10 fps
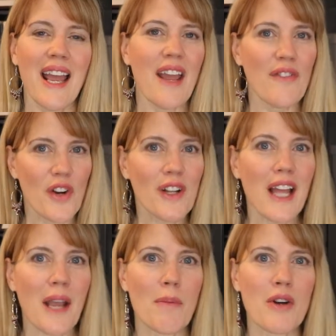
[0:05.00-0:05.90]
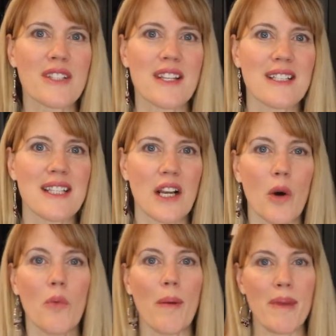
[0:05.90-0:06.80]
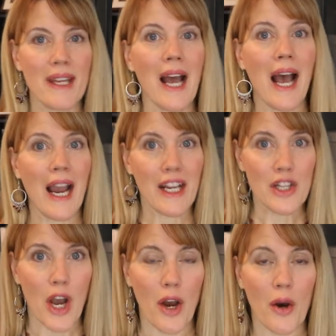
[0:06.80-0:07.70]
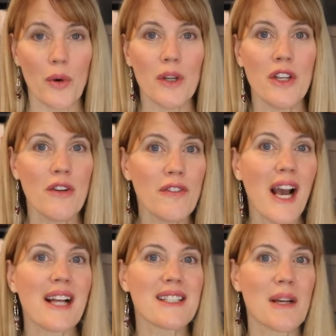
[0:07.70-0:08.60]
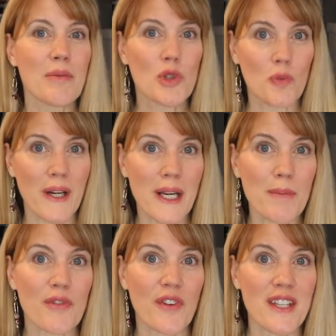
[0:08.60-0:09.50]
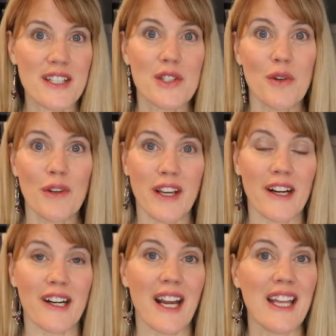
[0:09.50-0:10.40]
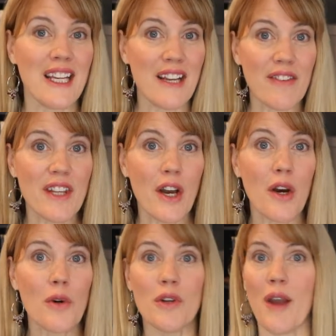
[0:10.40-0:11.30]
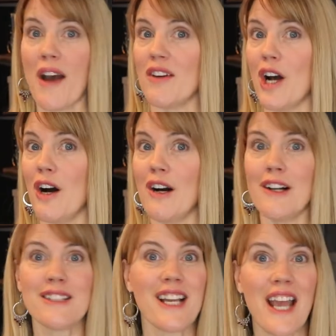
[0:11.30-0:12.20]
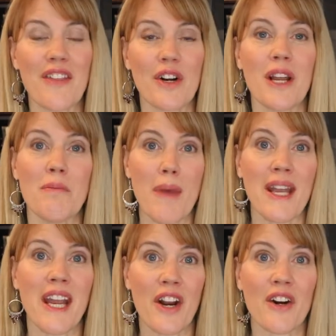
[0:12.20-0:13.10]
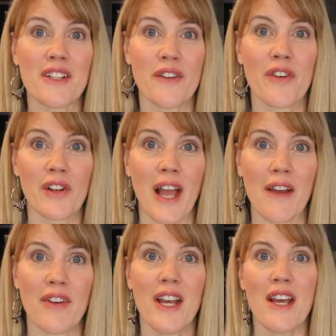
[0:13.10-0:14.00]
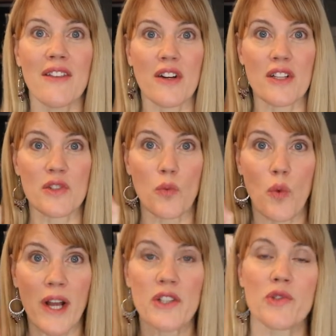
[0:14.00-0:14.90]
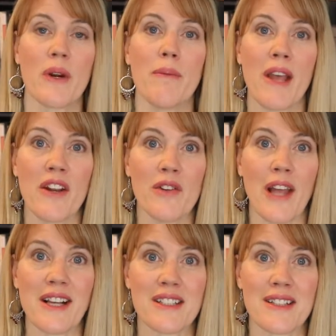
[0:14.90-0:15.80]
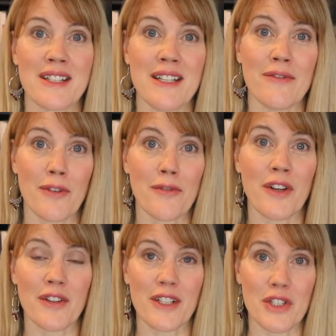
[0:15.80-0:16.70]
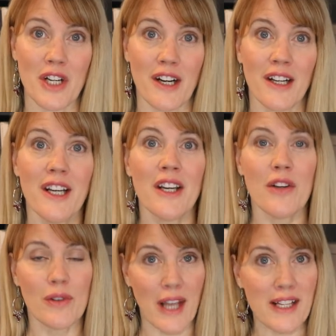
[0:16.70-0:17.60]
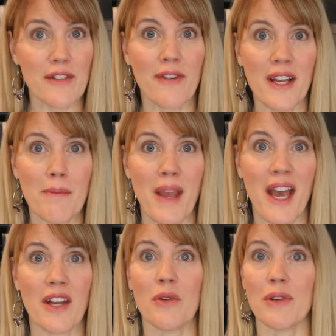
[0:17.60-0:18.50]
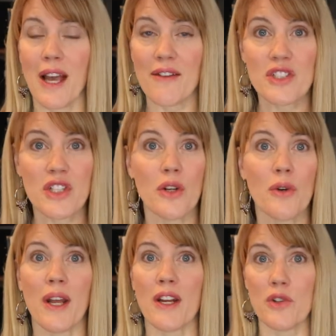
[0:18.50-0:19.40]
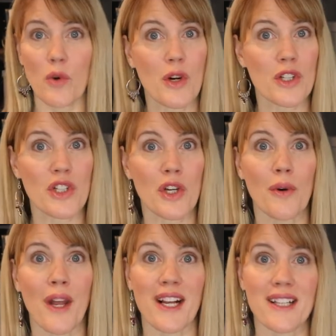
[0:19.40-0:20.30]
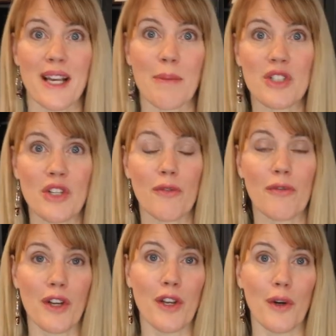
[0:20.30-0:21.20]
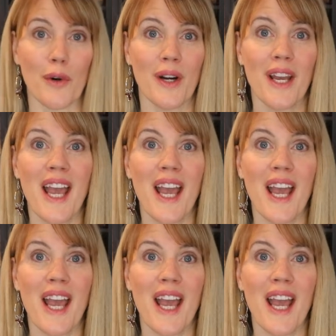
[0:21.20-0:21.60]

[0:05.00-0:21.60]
If you're like most of the single women I know, you've got some dreams for this new year. And even though you have it all together in many areas of your life, there is one dream that you'd like to see fulfilled this year. You'd like to find a man who loves you and adores you and accepts you for you.